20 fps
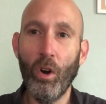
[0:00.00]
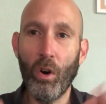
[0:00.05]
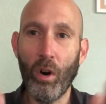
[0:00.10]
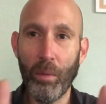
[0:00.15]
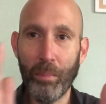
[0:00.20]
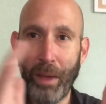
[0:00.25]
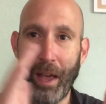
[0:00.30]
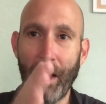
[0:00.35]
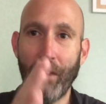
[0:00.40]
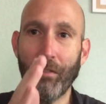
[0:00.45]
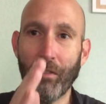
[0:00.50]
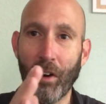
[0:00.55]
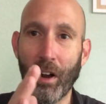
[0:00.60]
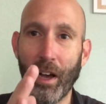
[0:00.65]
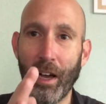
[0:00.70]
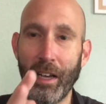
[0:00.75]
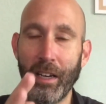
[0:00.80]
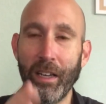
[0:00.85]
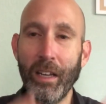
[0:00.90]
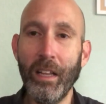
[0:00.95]
or
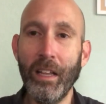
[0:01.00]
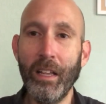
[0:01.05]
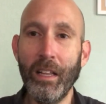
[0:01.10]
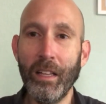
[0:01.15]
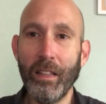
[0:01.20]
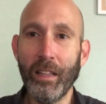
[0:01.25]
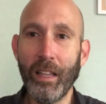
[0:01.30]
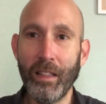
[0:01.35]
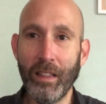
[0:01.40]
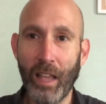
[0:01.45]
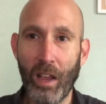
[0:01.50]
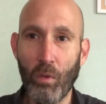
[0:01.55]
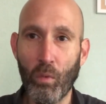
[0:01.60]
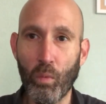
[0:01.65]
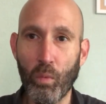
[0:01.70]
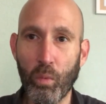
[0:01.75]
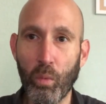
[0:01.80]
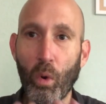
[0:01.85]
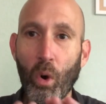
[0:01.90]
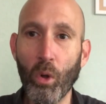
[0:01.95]
pan-fried. Then they
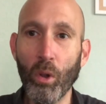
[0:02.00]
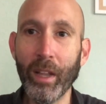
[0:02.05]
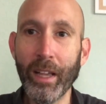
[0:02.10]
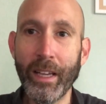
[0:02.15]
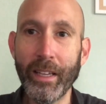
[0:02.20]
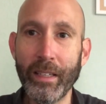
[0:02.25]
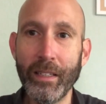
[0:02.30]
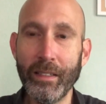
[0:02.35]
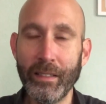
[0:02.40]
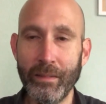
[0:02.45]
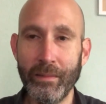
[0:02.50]
roll it,